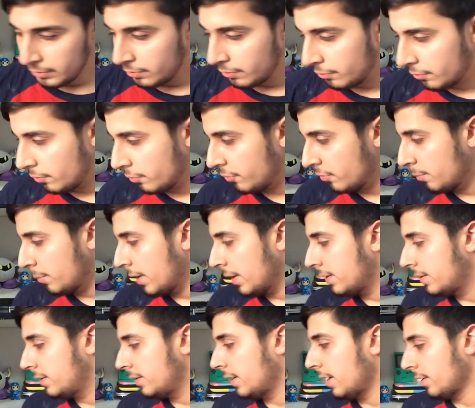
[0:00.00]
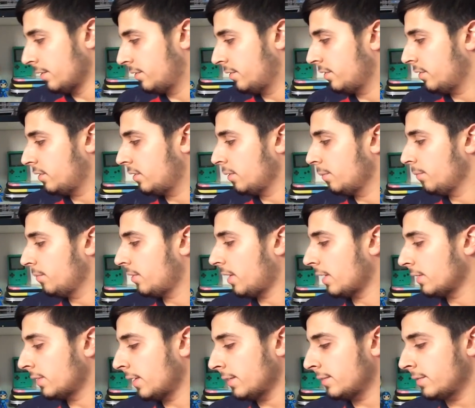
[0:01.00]
so those are my DS systems.
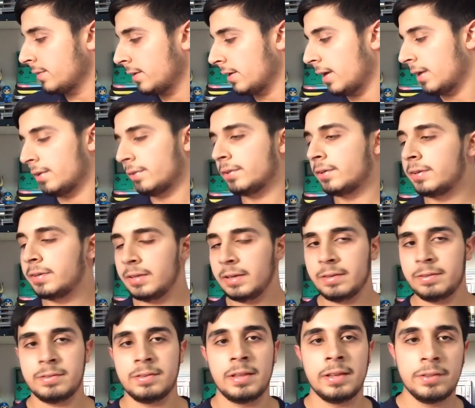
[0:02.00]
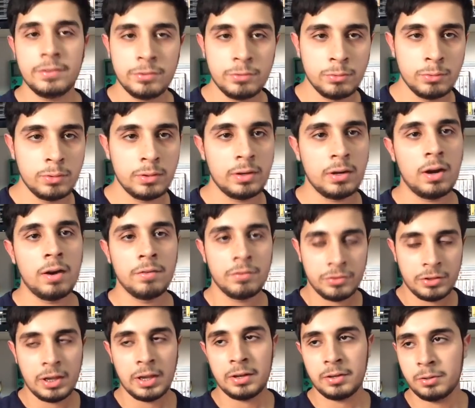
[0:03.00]
I'd like to get another DS Lite soon, and
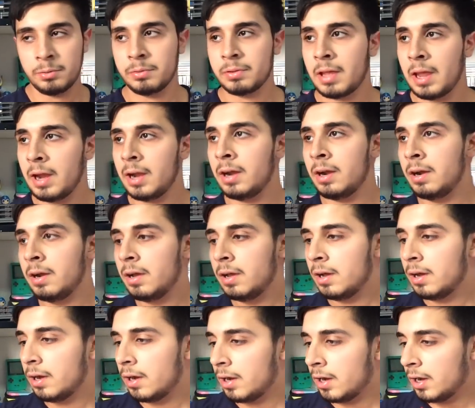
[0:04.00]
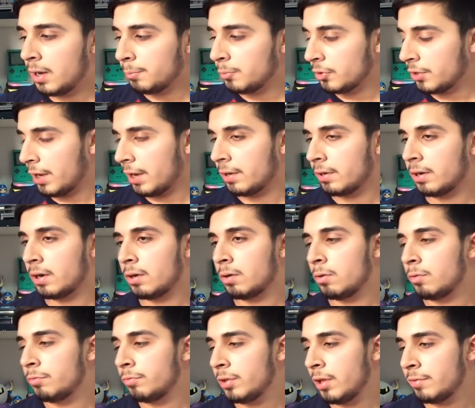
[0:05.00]
obviously handle it with care. I'm looking around.
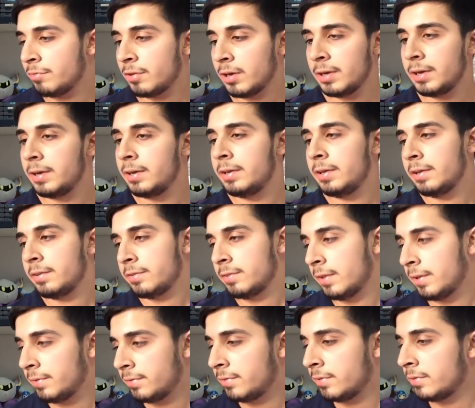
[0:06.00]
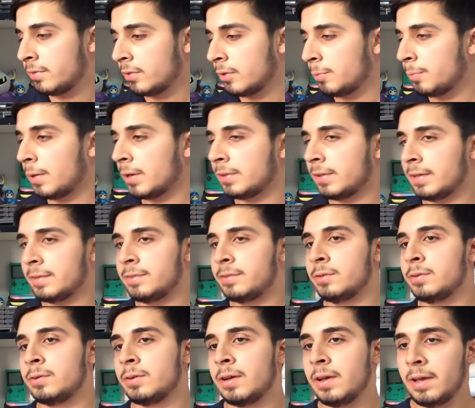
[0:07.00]
Hopefully, I find a DS Lite system. I'd like
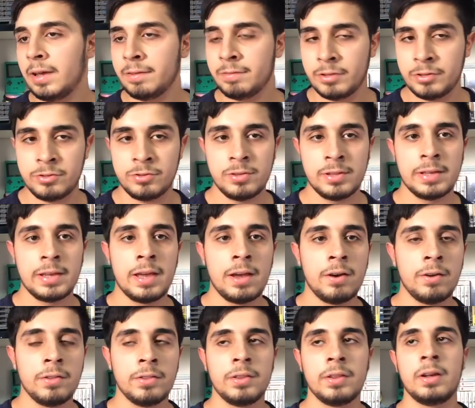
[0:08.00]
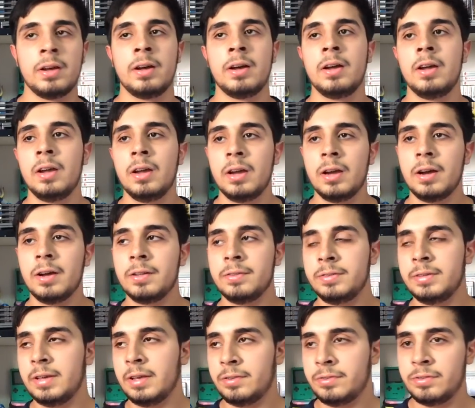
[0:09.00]
to eventually get all the
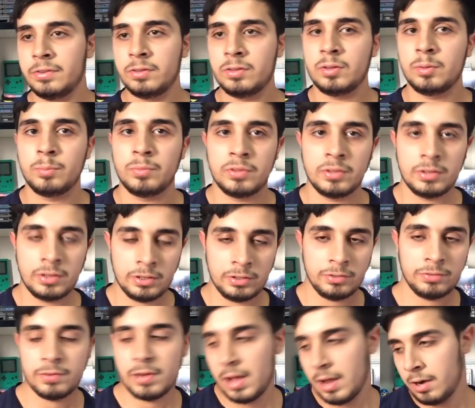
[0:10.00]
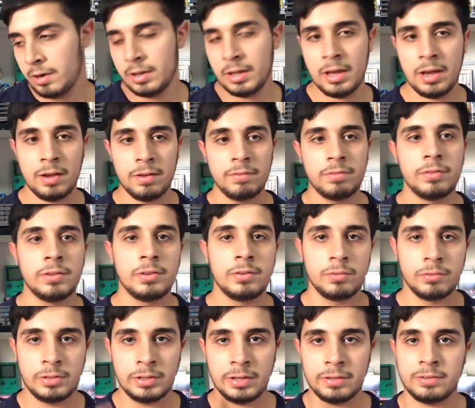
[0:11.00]
DS systems. The DS Fat I already have, the
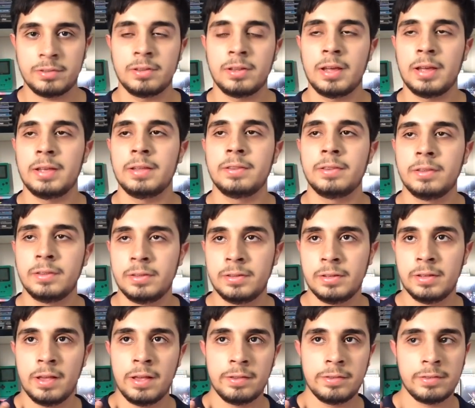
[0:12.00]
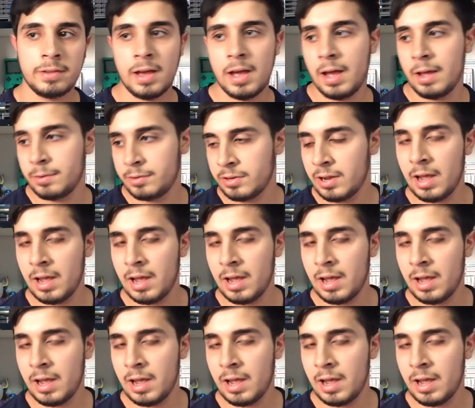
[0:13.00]
DS Lite, the DSi to